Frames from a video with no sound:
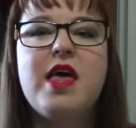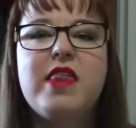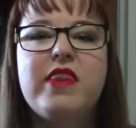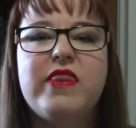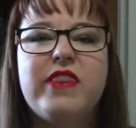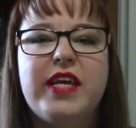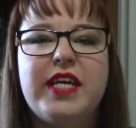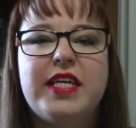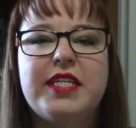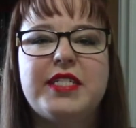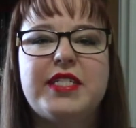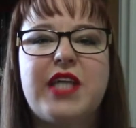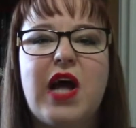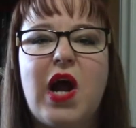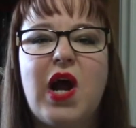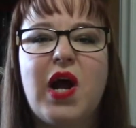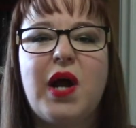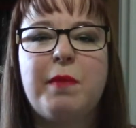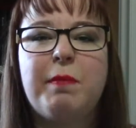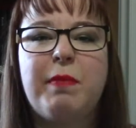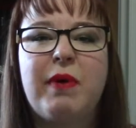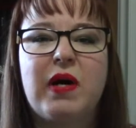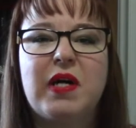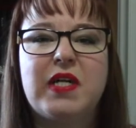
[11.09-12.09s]
These
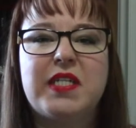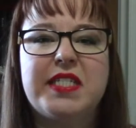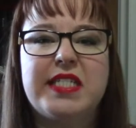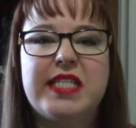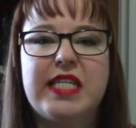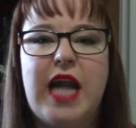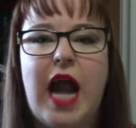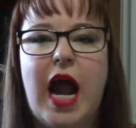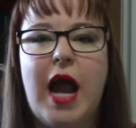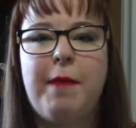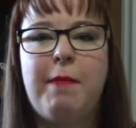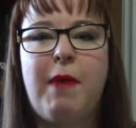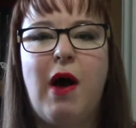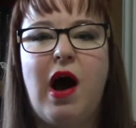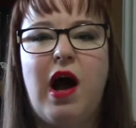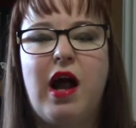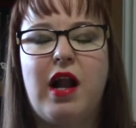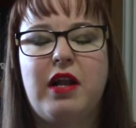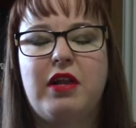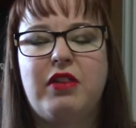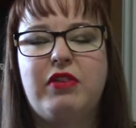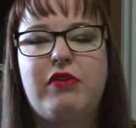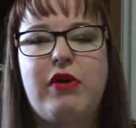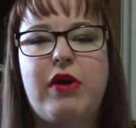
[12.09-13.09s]
are books that I
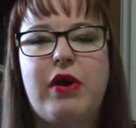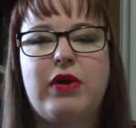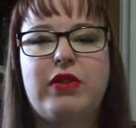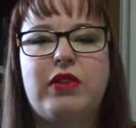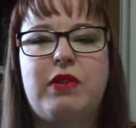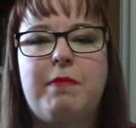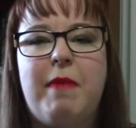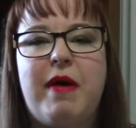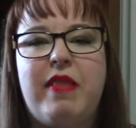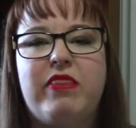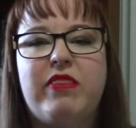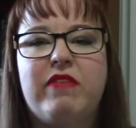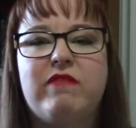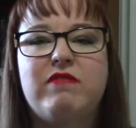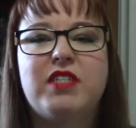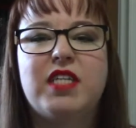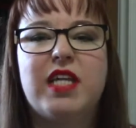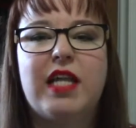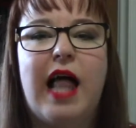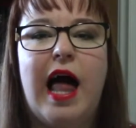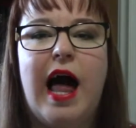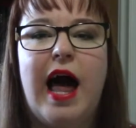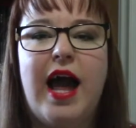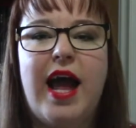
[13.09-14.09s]
bought throughout the month of
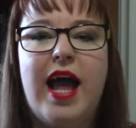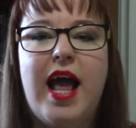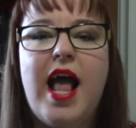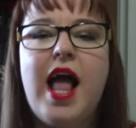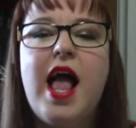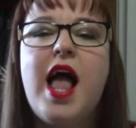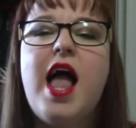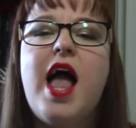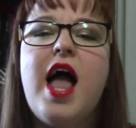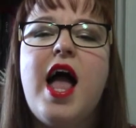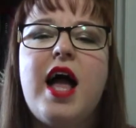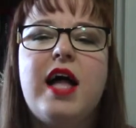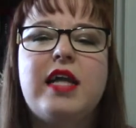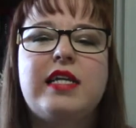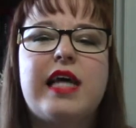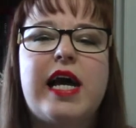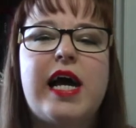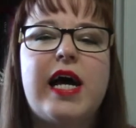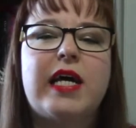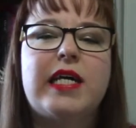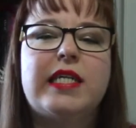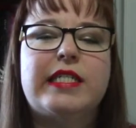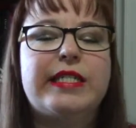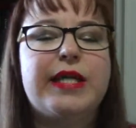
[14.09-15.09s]
July, and
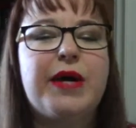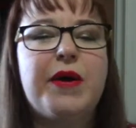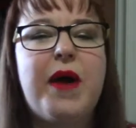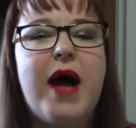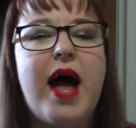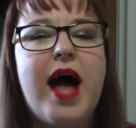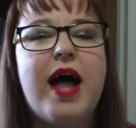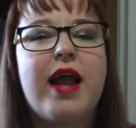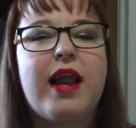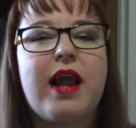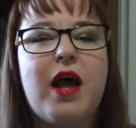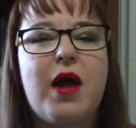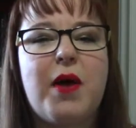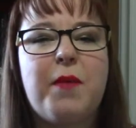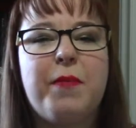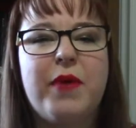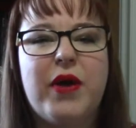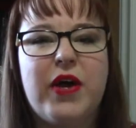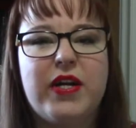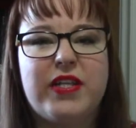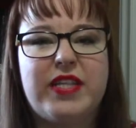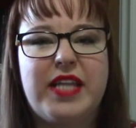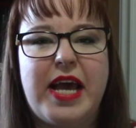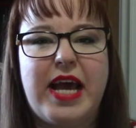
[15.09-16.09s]
I also had a
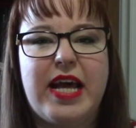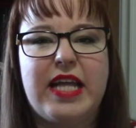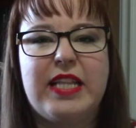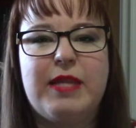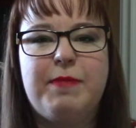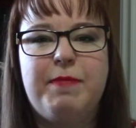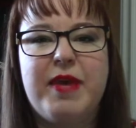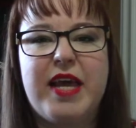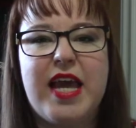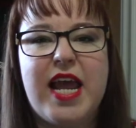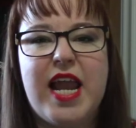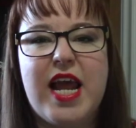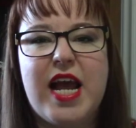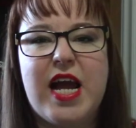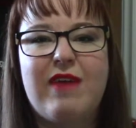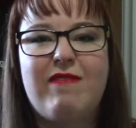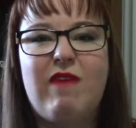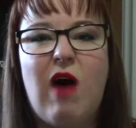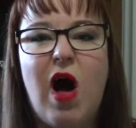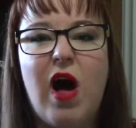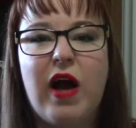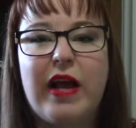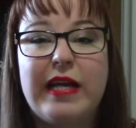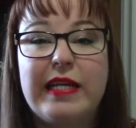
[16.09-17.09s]
birthday at the beginning of
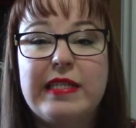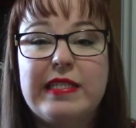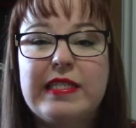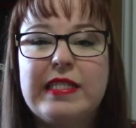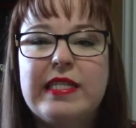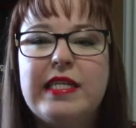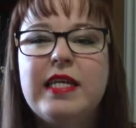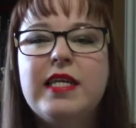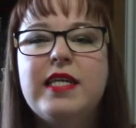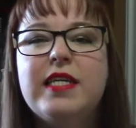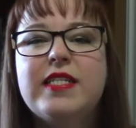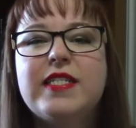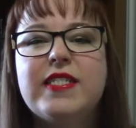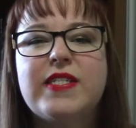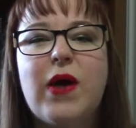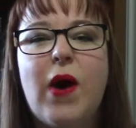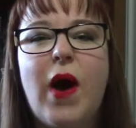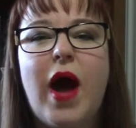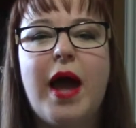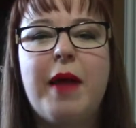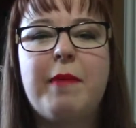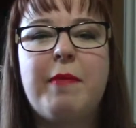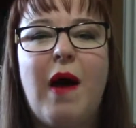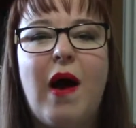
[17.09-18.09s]
August, so
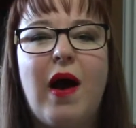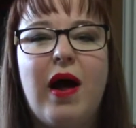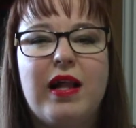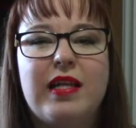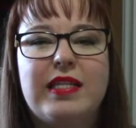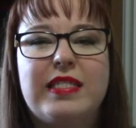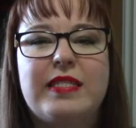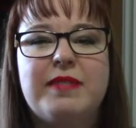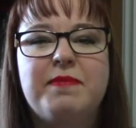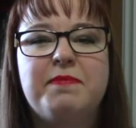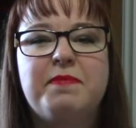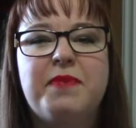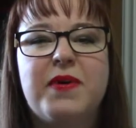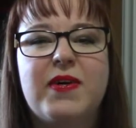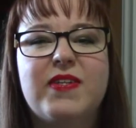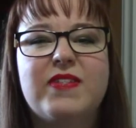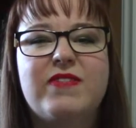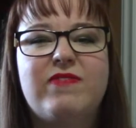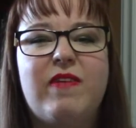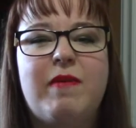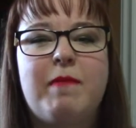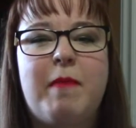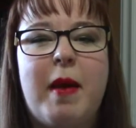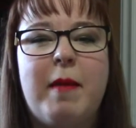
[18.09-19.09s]
I bought some books
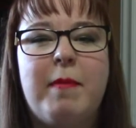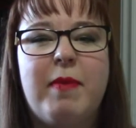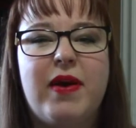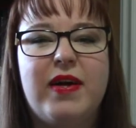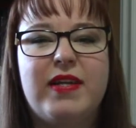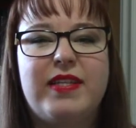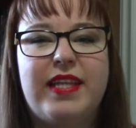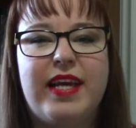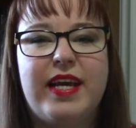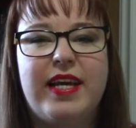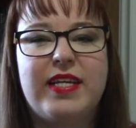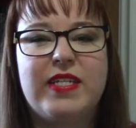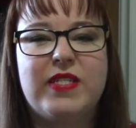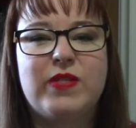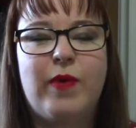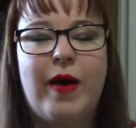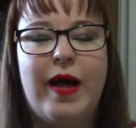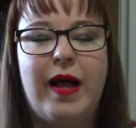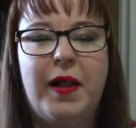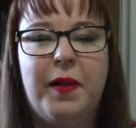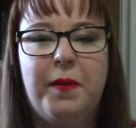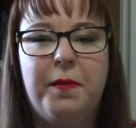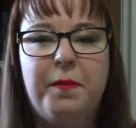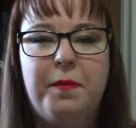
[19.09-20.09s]
for my birthday as
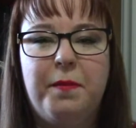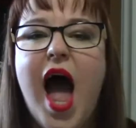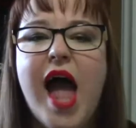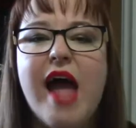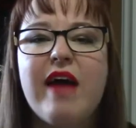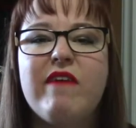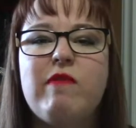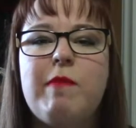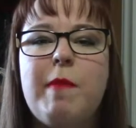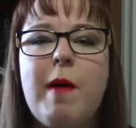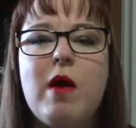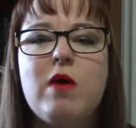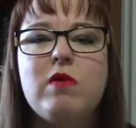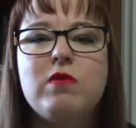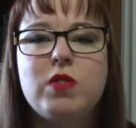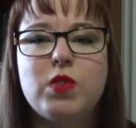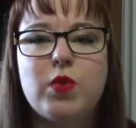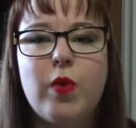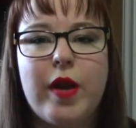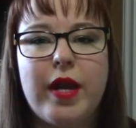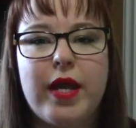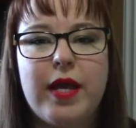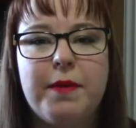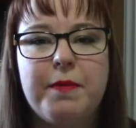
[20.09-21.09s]
well. I have about
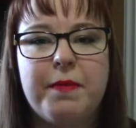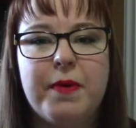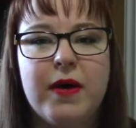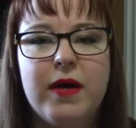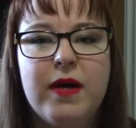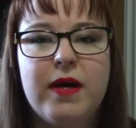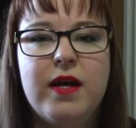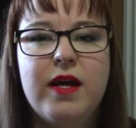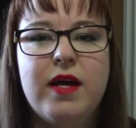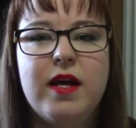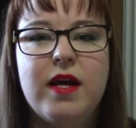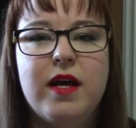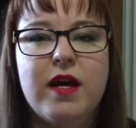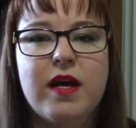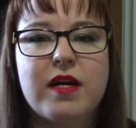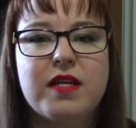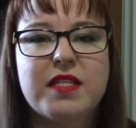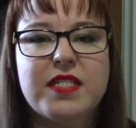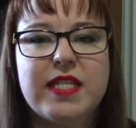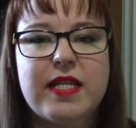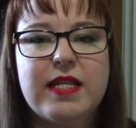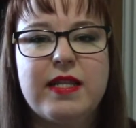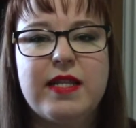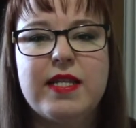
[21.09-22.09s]
20
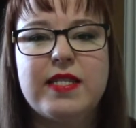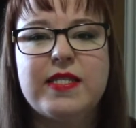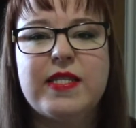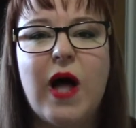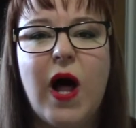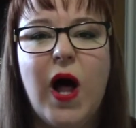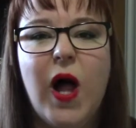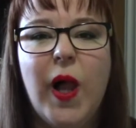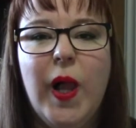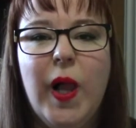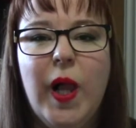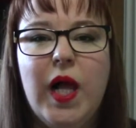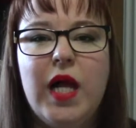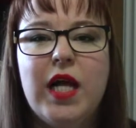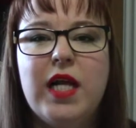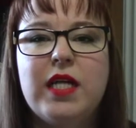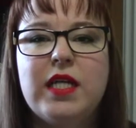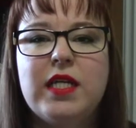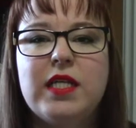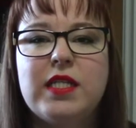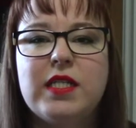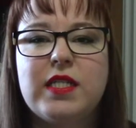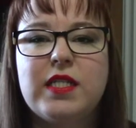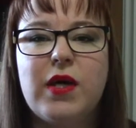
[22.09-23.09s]
books in this haul,
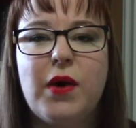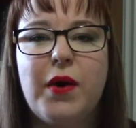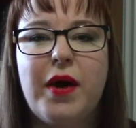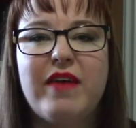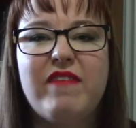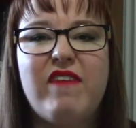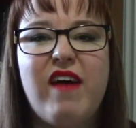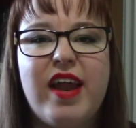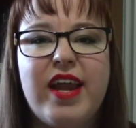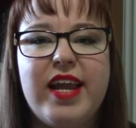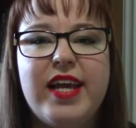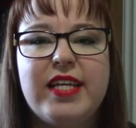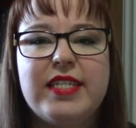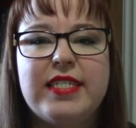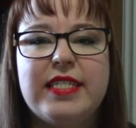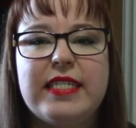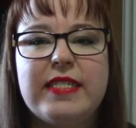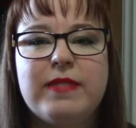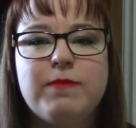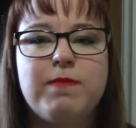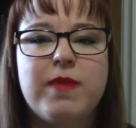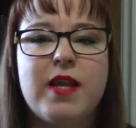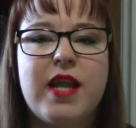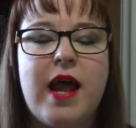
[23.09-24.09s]
so if I need to
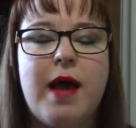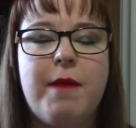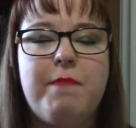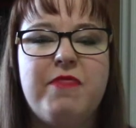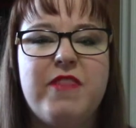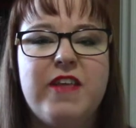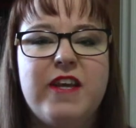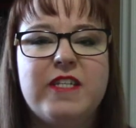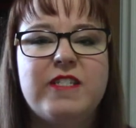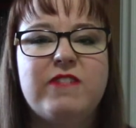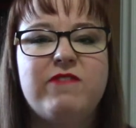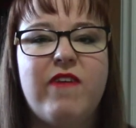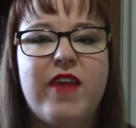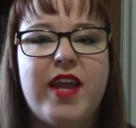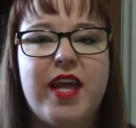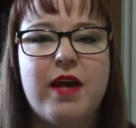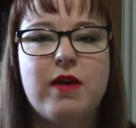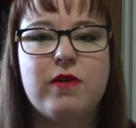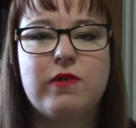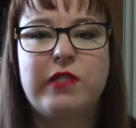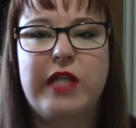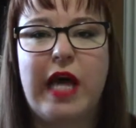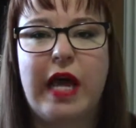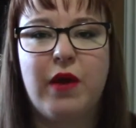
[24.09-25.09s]
split up these
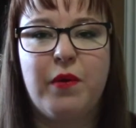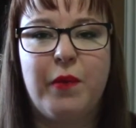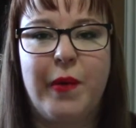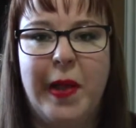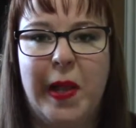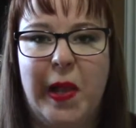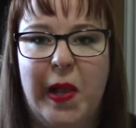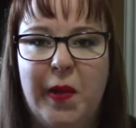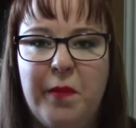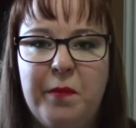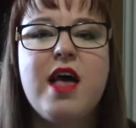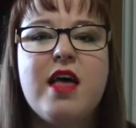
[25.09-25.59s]
videos, I will.